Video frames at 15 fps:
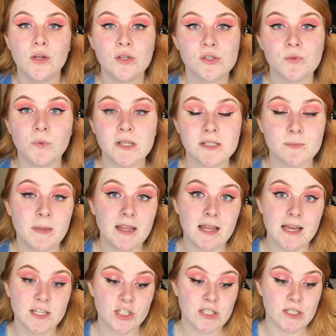So once my
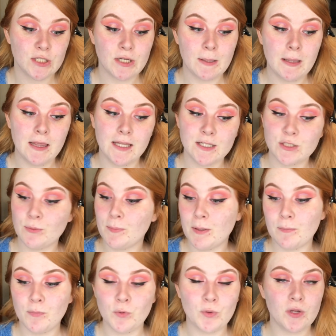lashes look a little
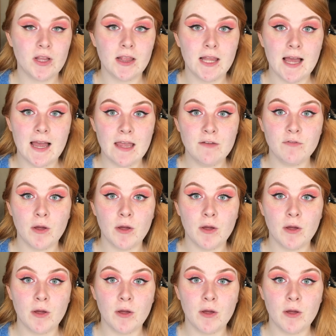bit more alive,